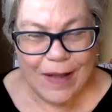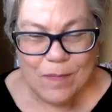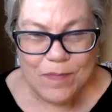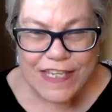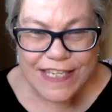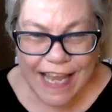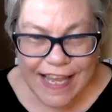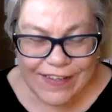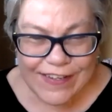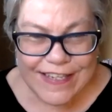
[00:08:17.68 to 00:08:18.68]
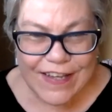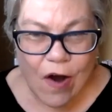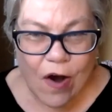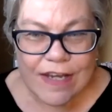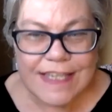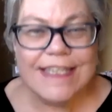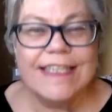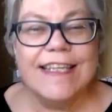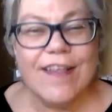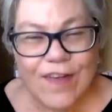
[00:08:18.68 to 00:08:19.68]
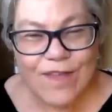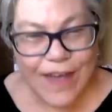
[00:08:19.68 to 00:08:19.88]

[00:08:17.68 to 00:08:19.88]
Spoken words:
cycles, are still